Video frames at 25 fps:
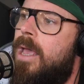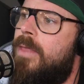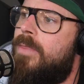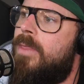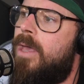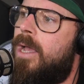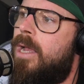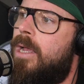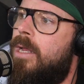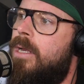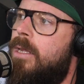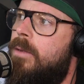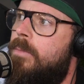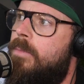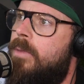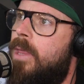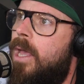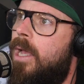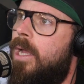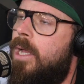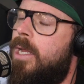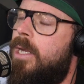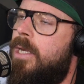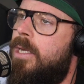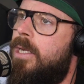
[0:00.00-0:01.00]
and that
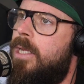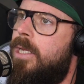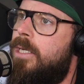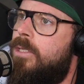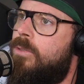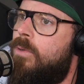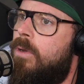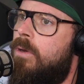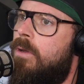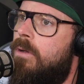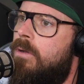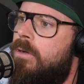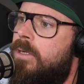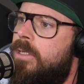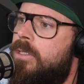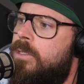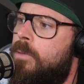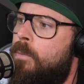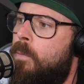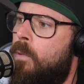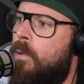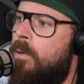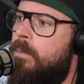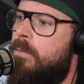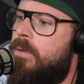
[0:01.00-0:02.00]
can lead to a lot of
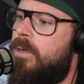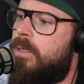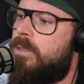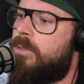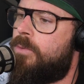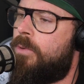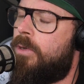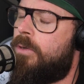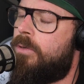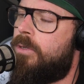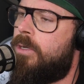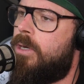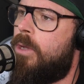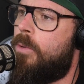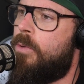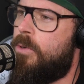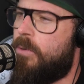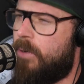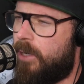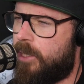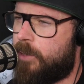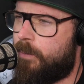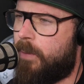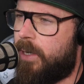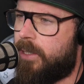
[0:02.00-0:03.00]
disappointment as well. You know, when you're
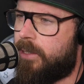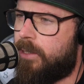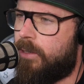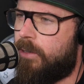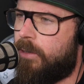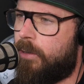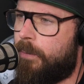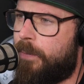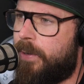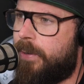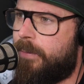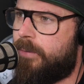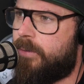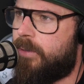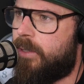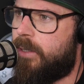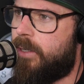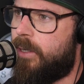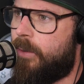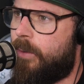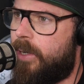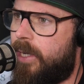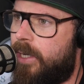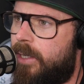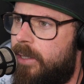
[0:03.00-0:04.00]
expecting other people to
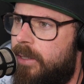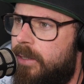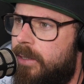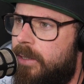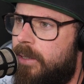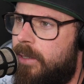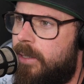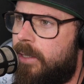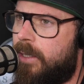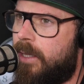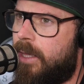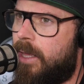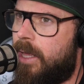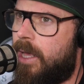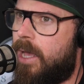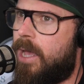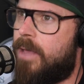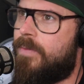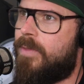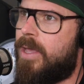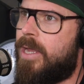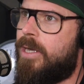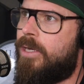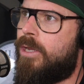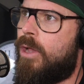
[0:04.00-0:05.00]
do it and
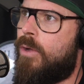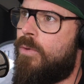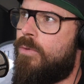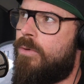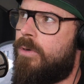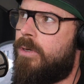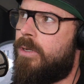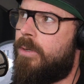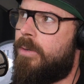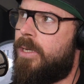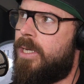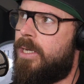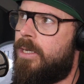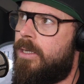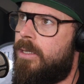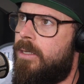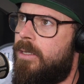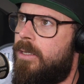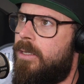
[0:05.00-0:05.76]
they don't do it.